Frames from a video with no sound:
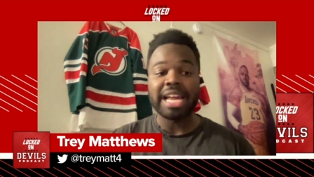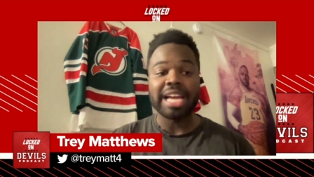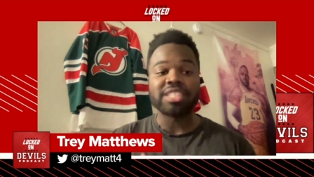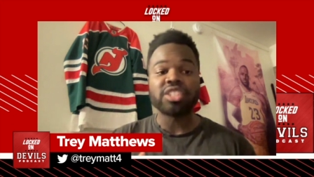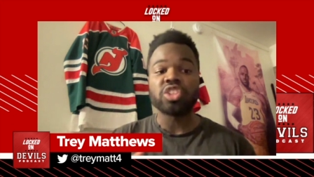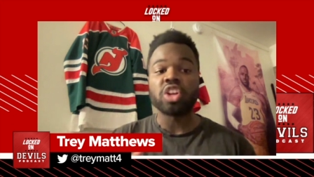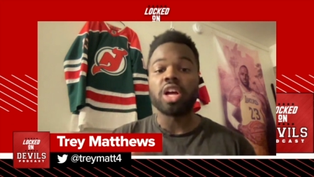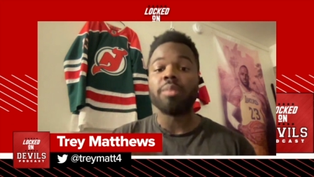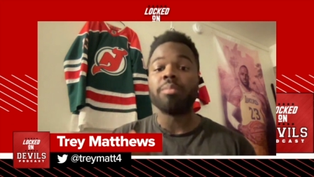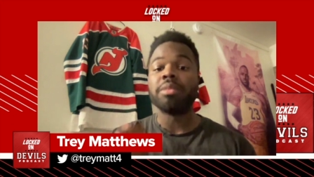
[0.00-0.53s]
I
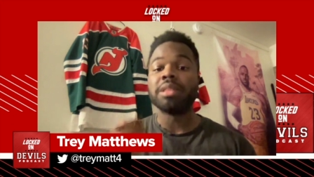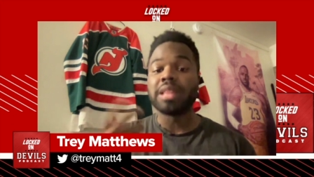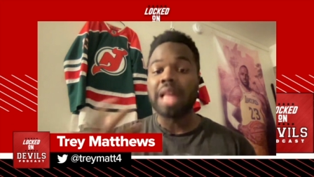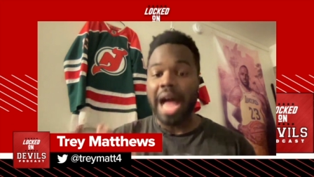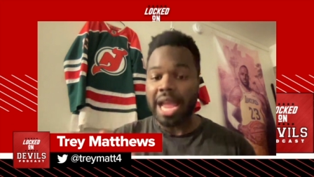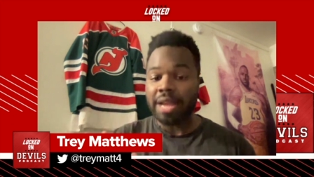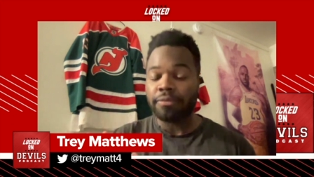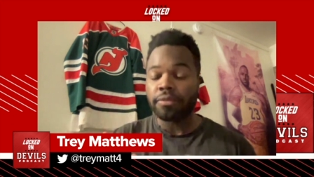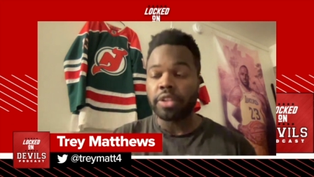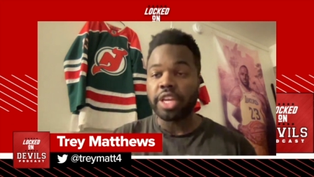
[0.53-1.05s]
saw him
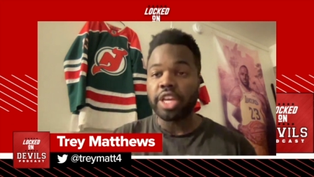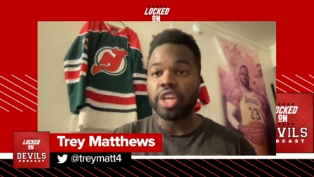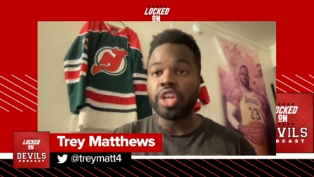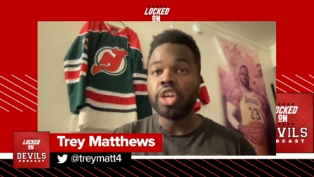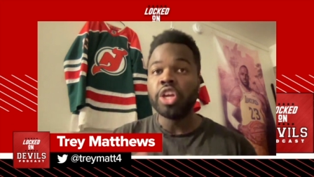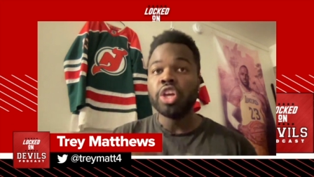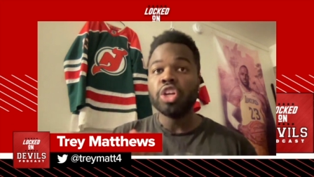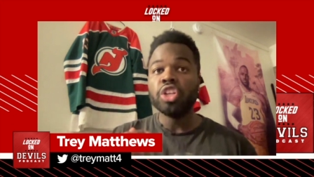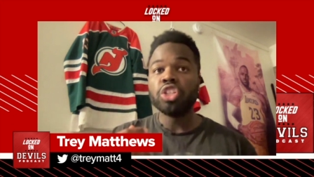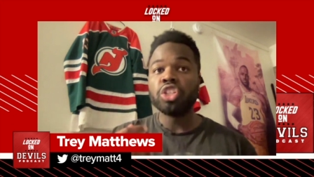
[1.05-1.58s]
lively
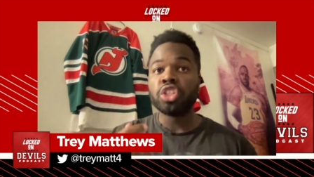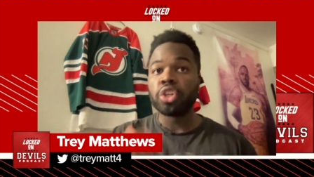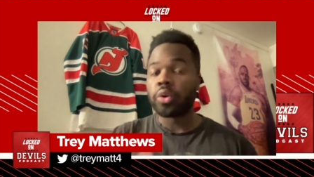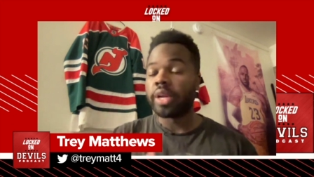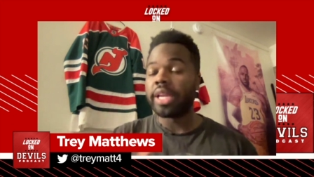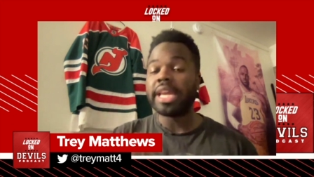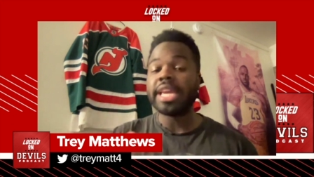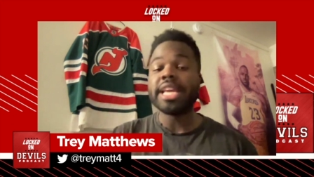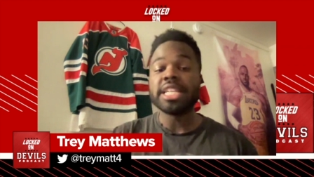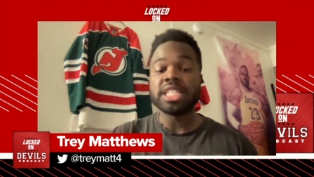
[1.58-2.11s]

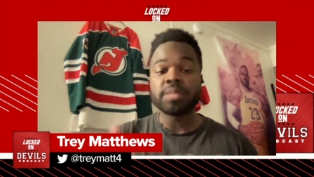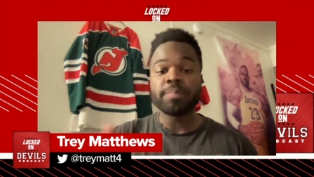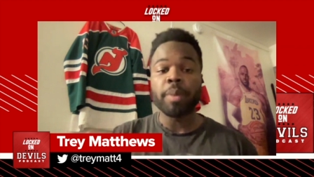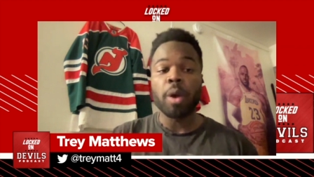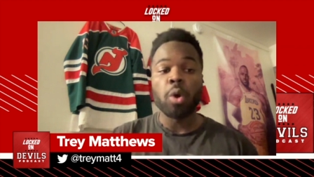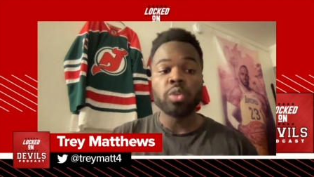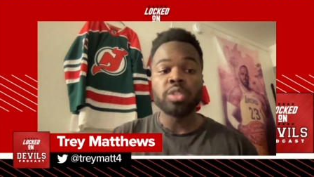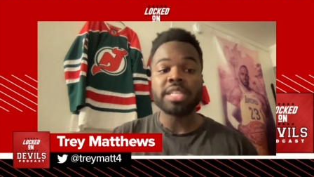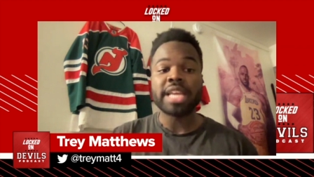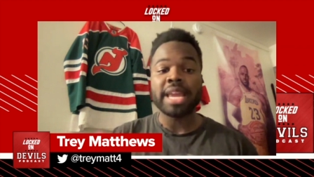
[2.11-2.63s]
during his
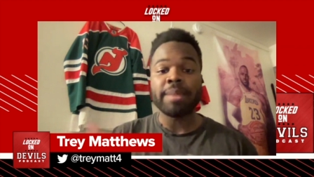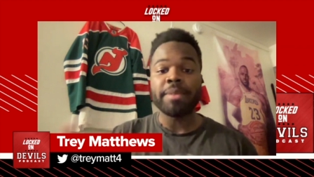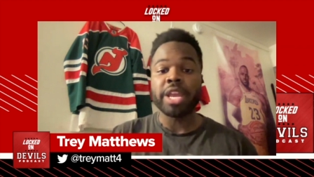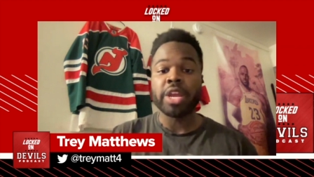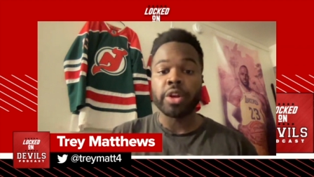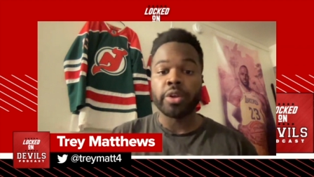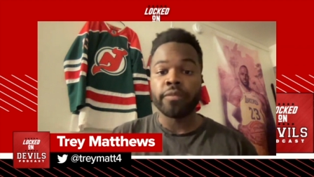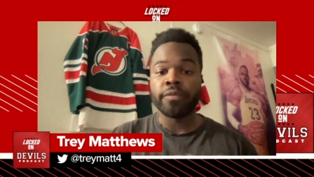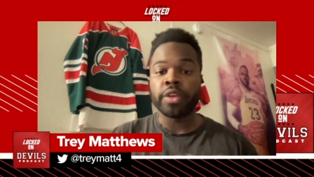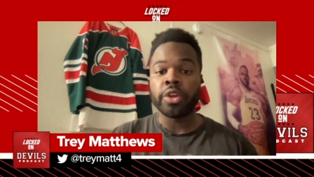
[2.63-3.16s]
post-game
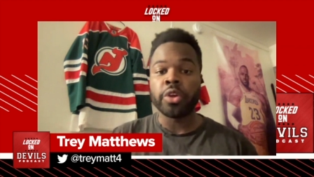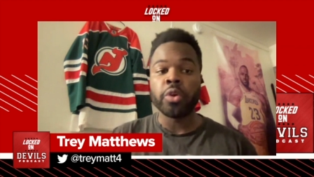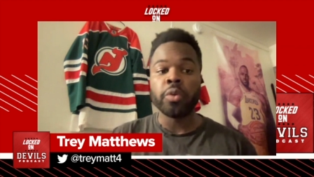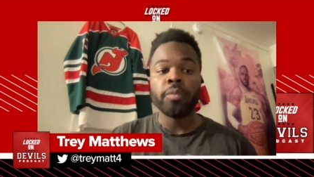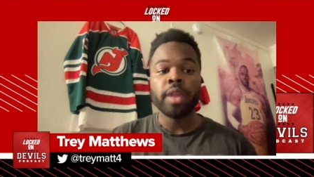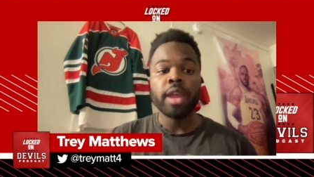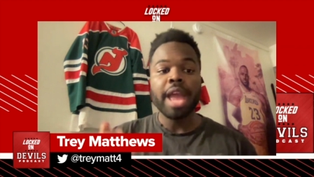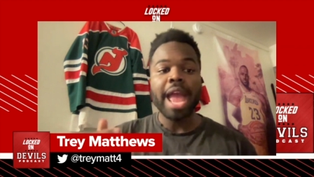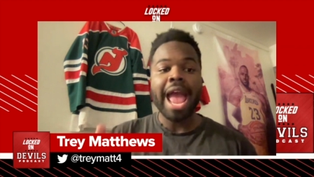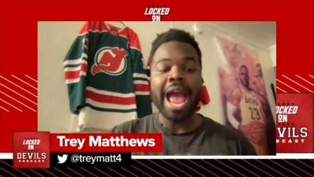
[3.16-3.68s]
interview
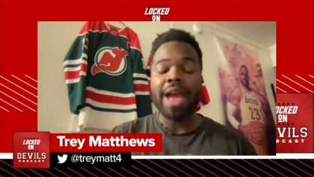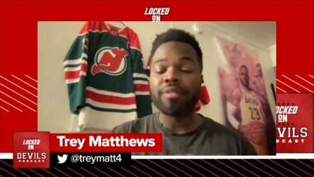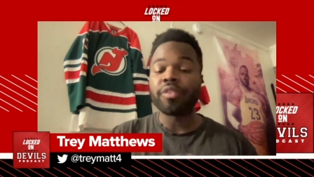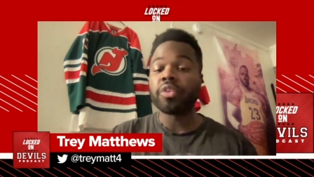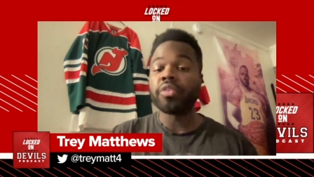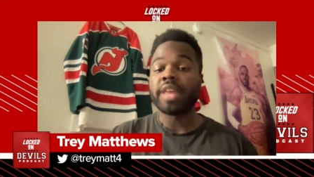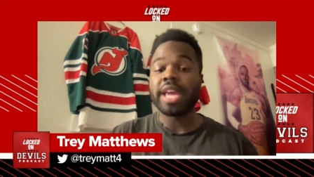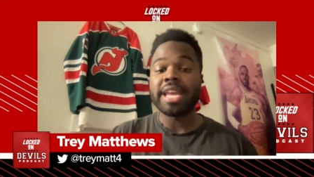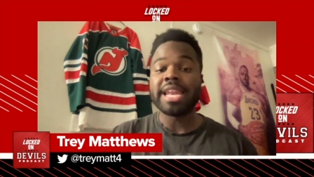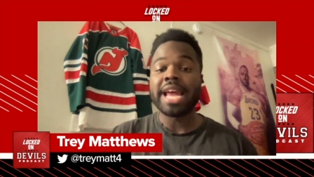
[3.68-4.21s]
after
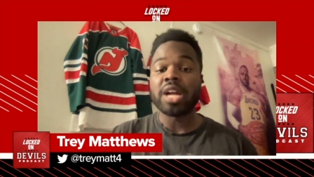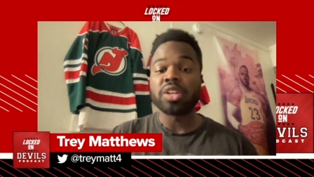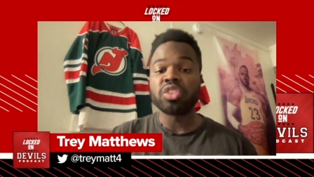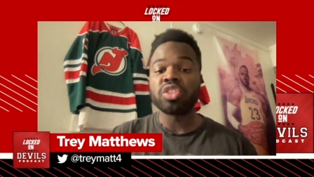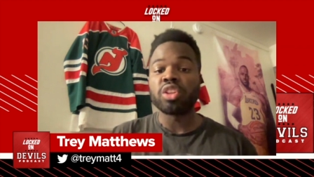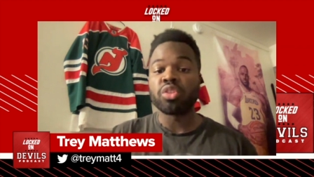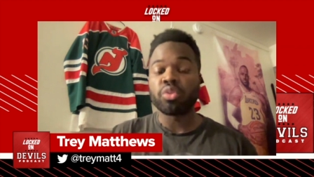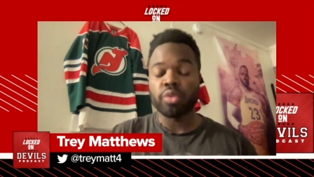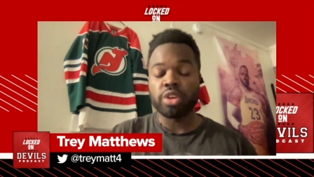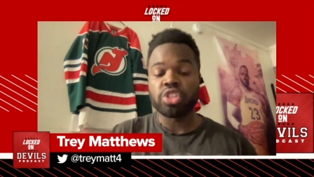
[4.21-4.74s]
they announced
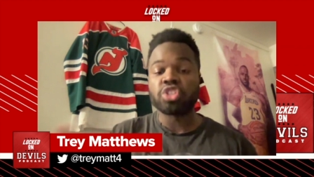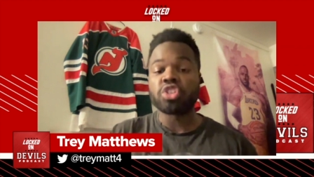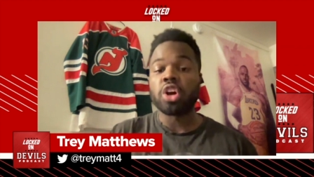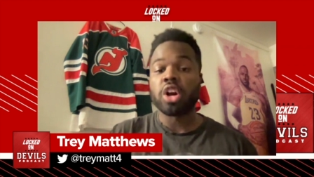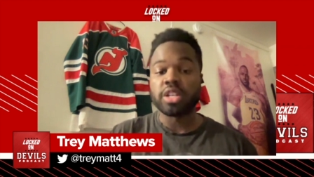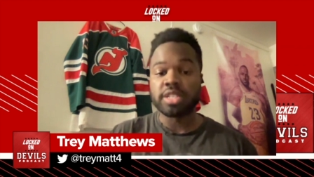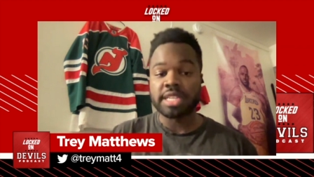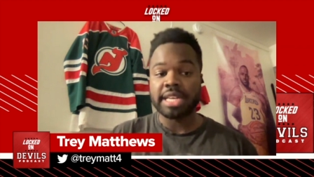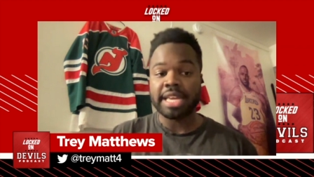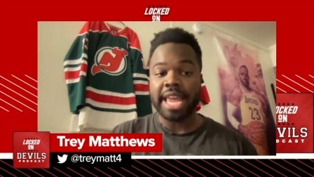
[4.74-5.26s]
the three
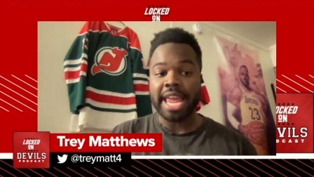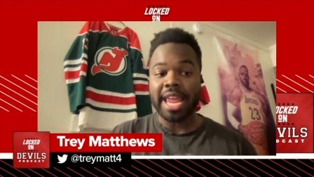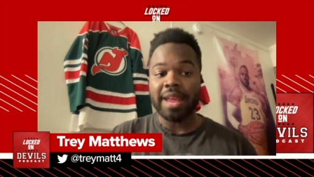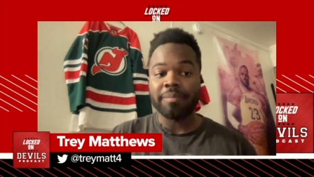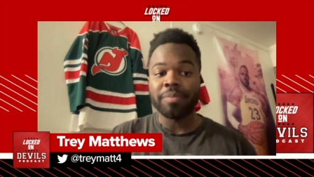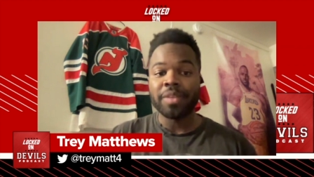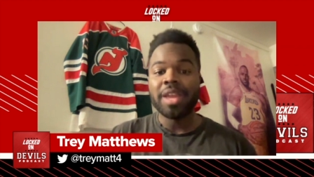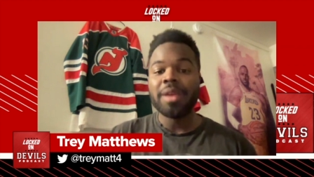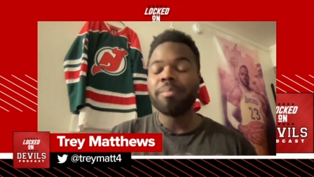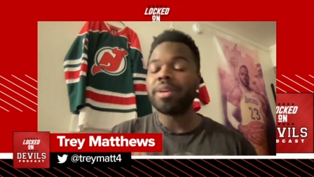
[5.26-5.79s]
stars of the
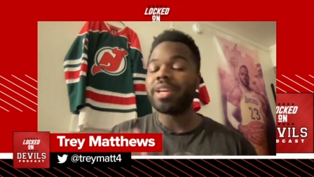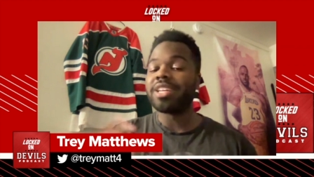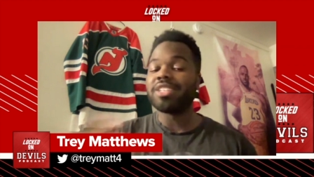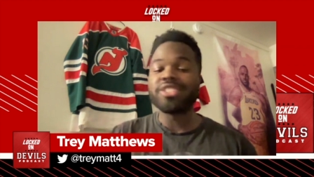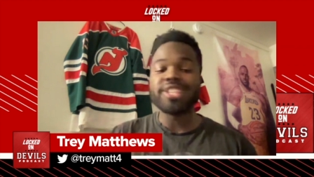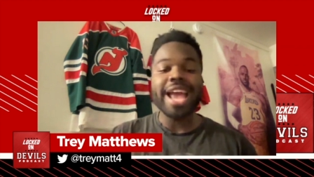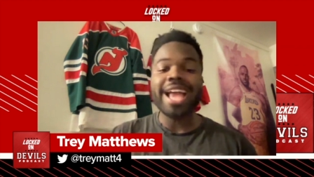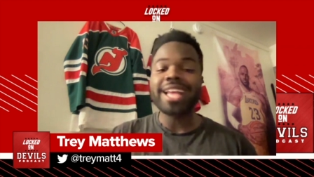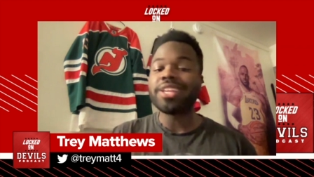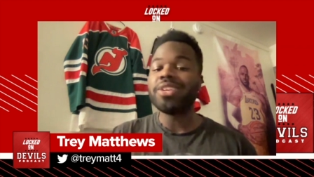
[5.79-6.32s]
game, because
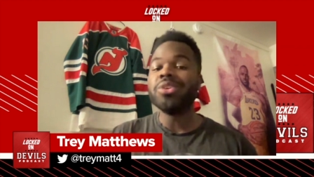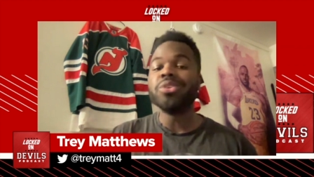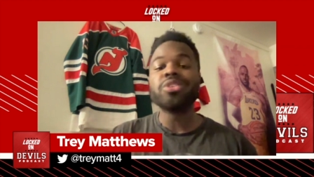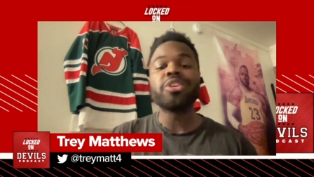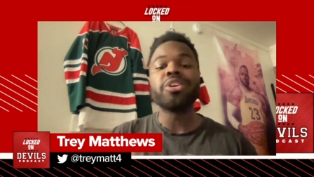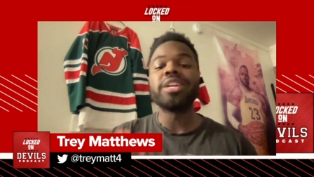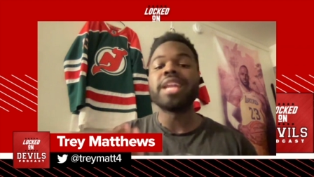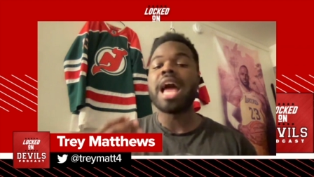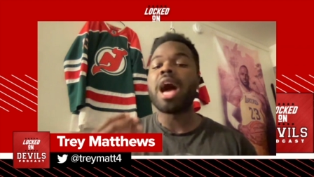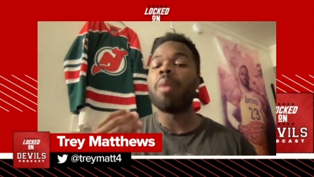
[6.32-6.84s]
Jack Hughes
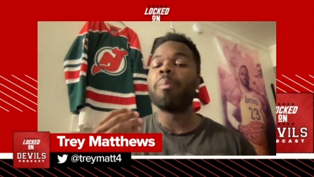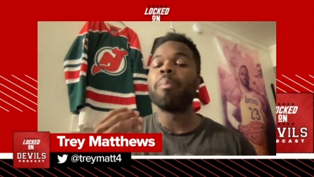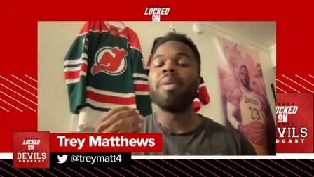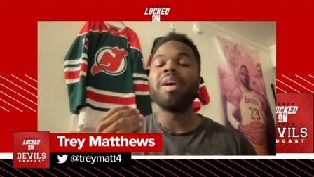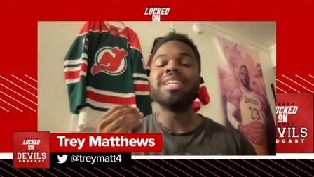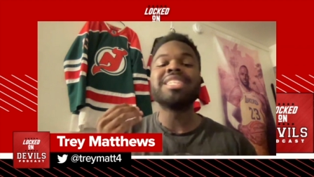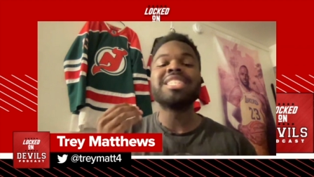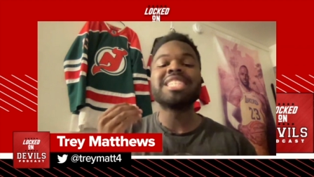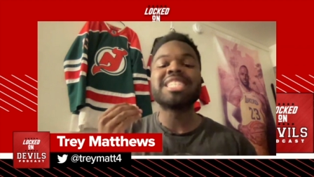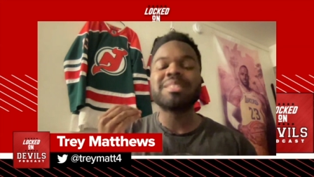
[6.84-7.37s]
couldn't help
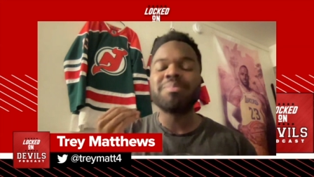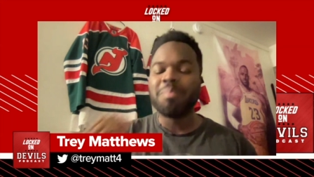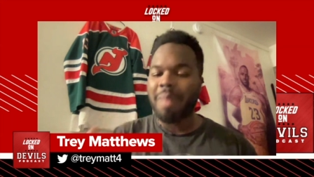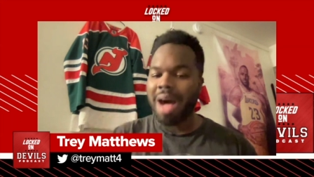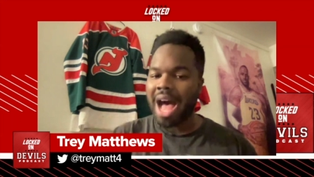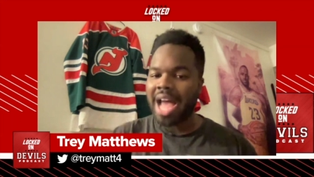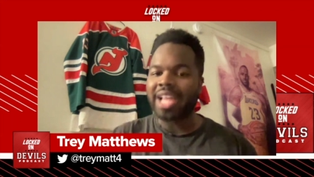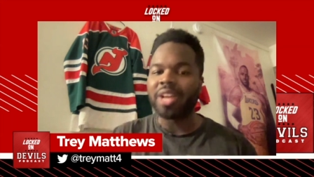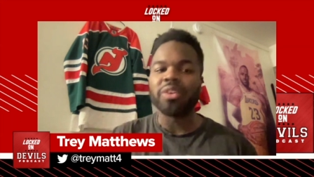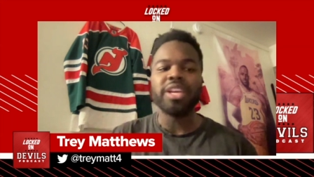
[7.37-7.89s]
but
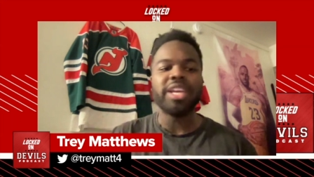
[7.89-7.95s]
smile.